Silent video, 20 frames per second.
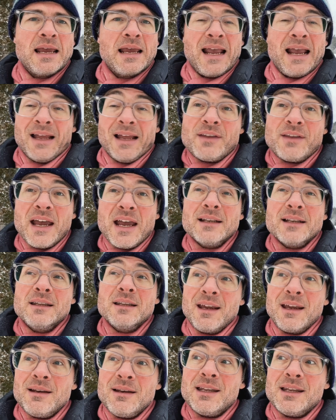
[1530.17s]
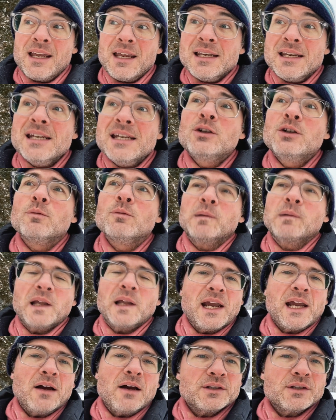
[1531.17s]
And then they need to
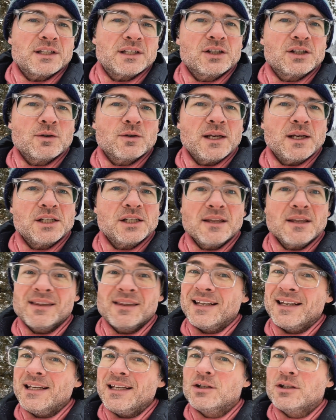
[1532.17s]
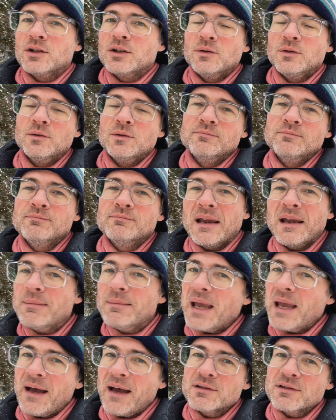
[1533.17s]
play out the situation. They need to
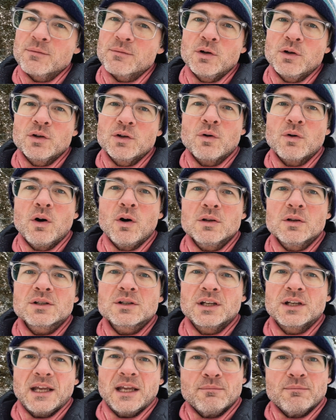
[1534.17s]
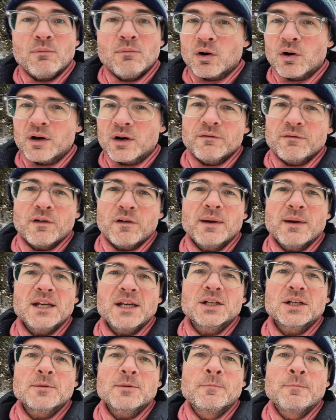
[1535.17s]
maybe have some good rolls to get more
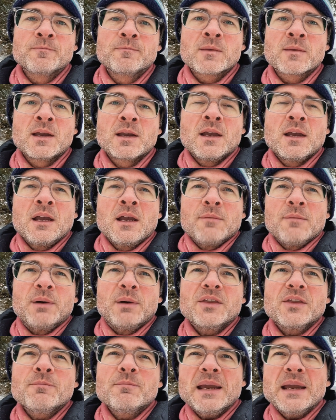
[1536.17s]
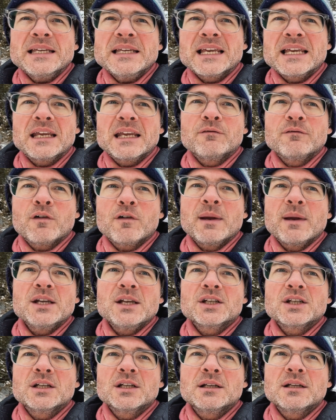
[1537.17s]
information. But the basic
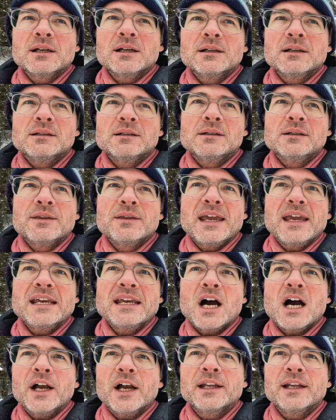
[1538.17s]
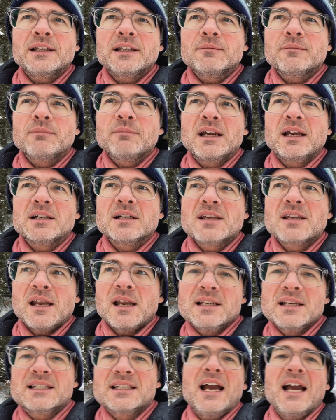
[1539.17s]
information, they got it because they
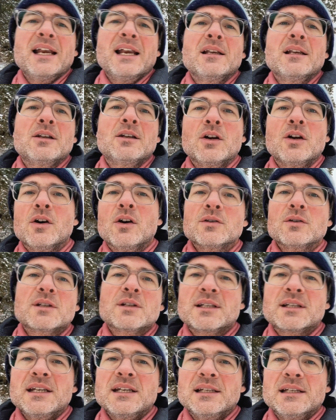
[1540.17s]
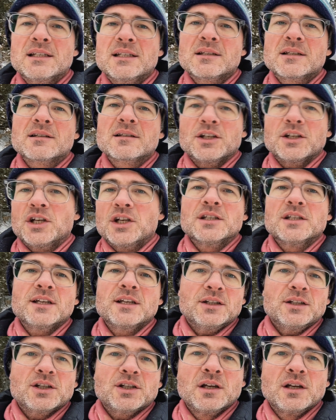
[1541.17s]
decided to go see such and
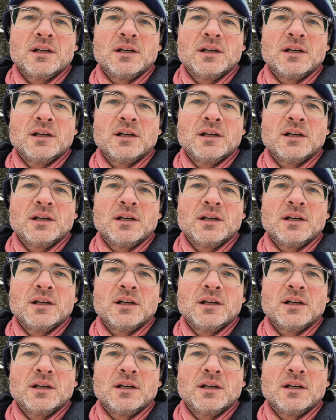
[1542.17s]
such.